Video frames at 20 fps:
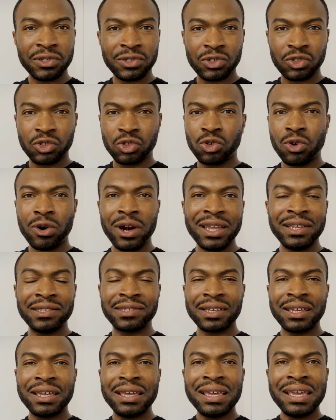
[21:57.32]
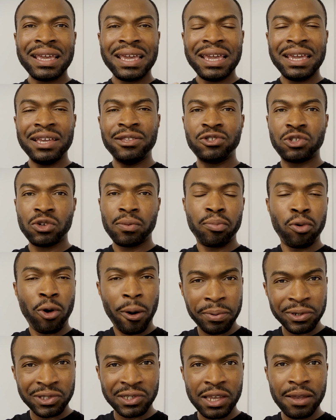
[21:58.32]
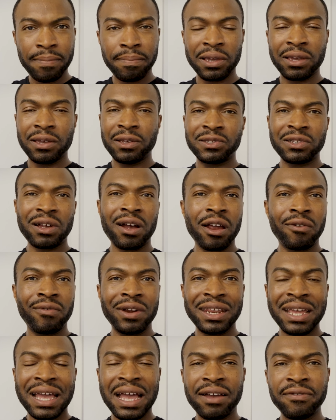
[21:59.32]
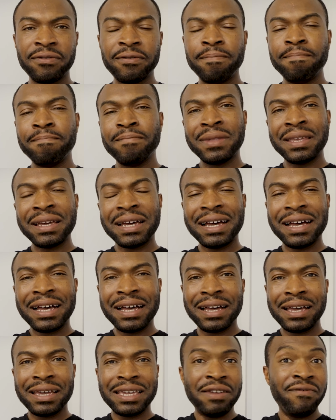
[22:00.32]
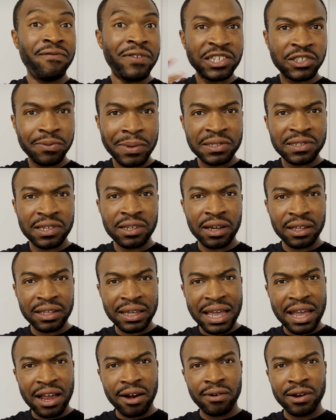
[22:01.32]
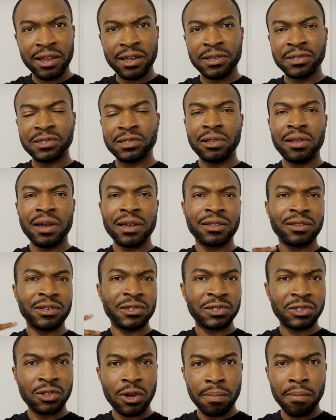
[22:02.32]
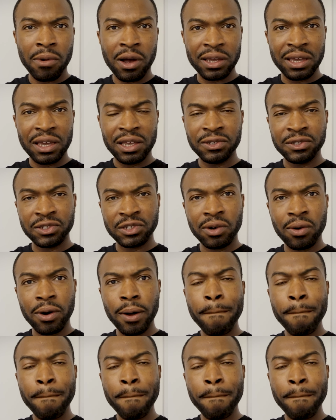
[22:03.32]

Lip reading: it straight into property because I already have investments in other areas like the stock market and so